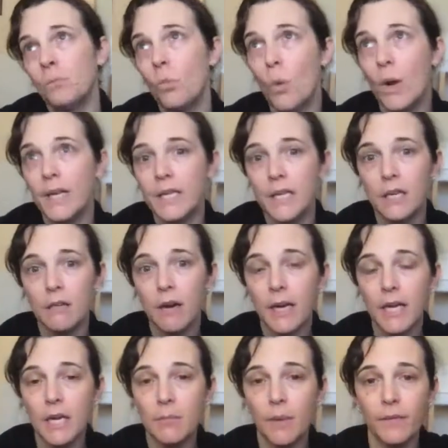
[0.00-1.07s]
1 year,
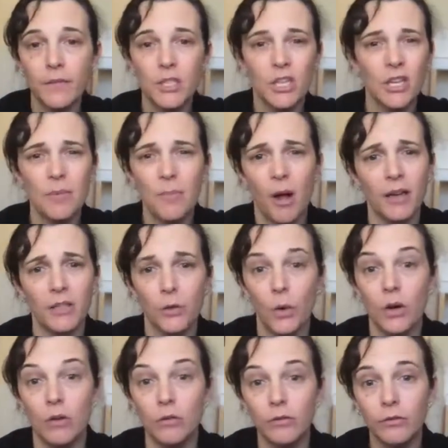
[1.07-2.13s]
18 months, you're only buying
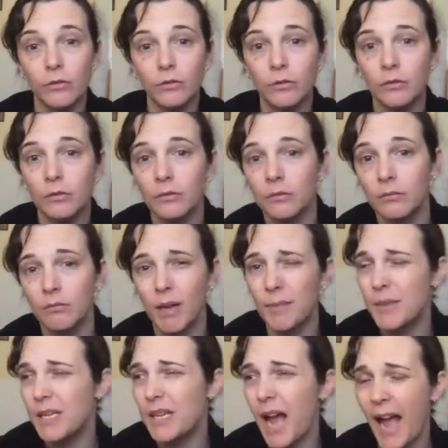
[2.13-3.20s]
12,
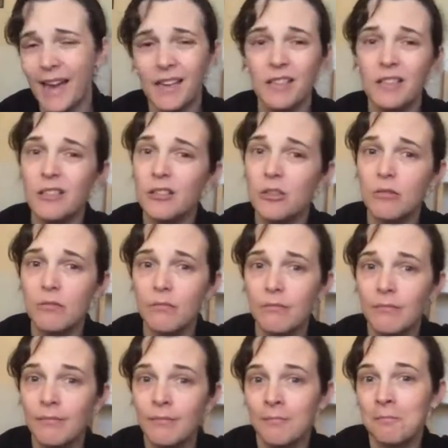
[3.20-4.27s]
maybe 8
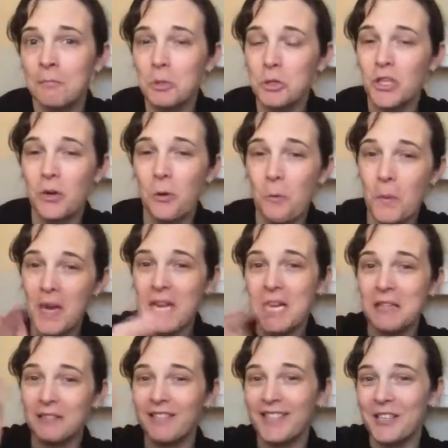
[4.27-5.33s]
because they're not
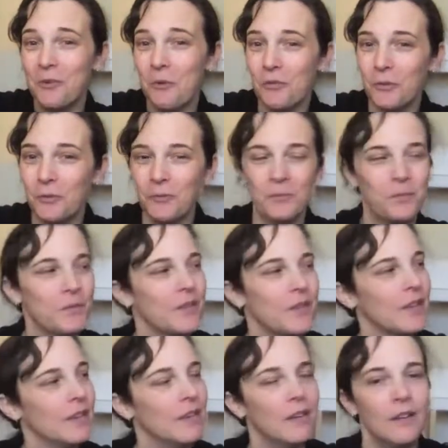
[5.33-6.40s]
weeing so often.
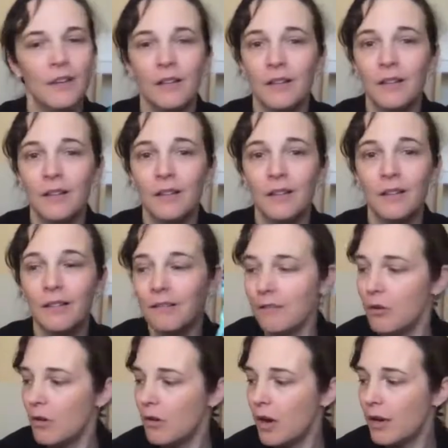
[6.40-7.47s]

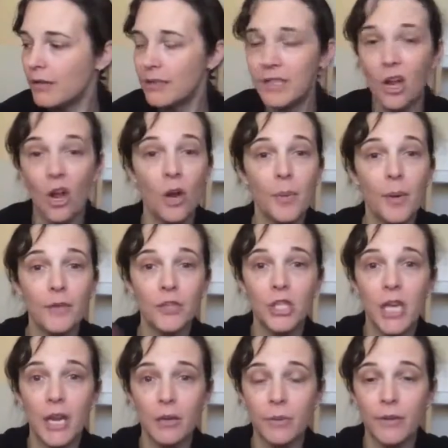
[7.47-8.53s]
All right, so I hope I've
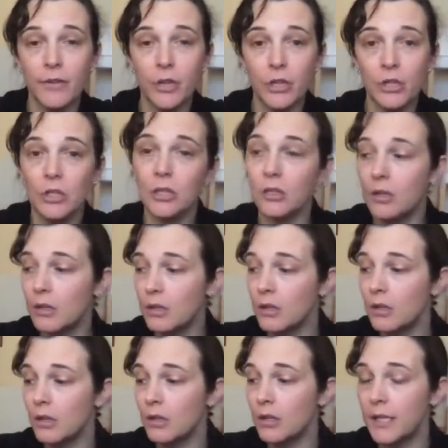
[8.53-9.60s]
shared with you
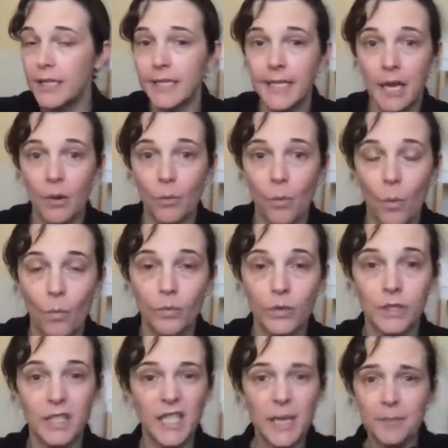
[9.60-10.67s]
some
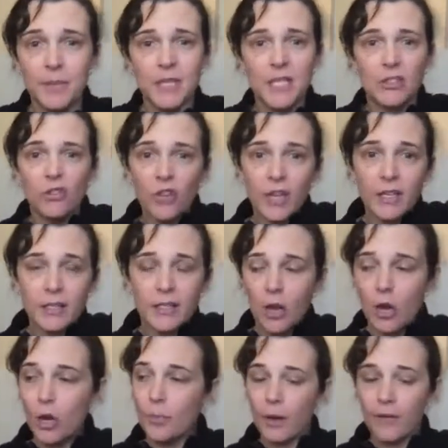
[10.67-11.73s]
tips and tricks. I
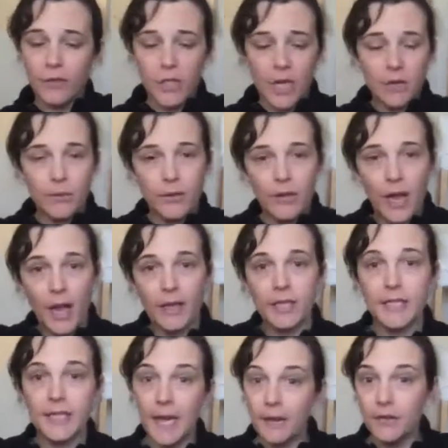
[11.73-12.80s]
hope I've shared with you how to
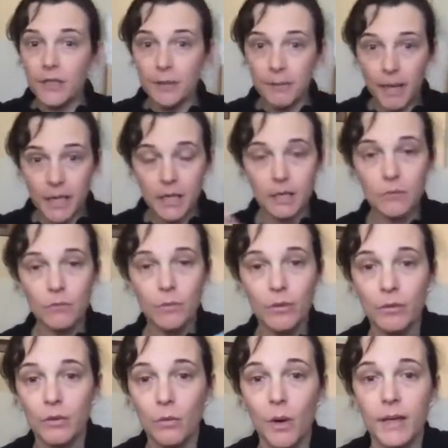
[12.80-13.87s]
save some money
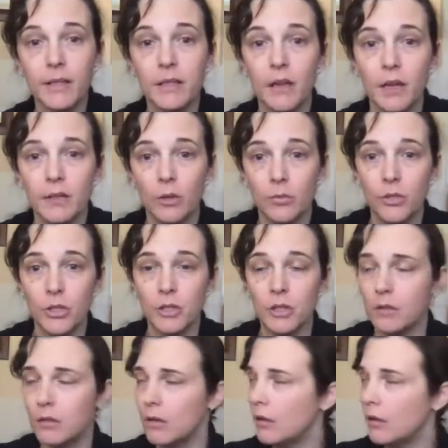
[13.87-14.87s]
with the one size options.